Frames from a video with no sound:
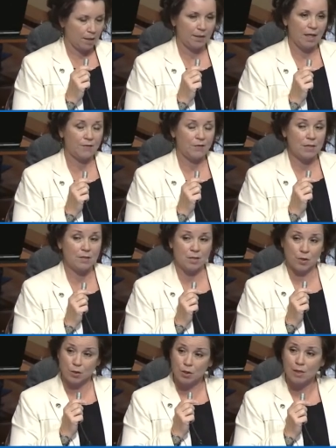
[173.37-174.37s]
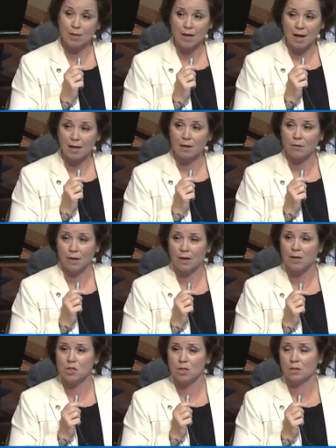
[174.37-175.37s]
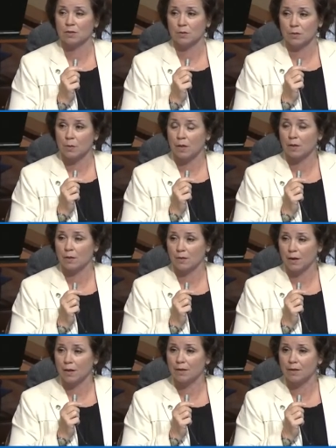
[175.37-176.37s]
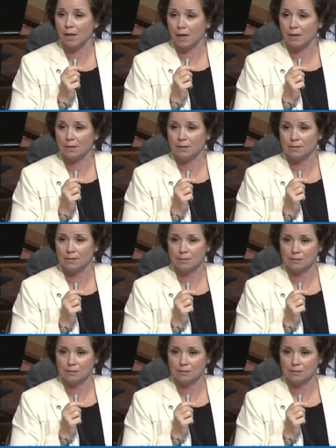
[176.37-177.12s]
It left his 39 grandchildren without a granddad.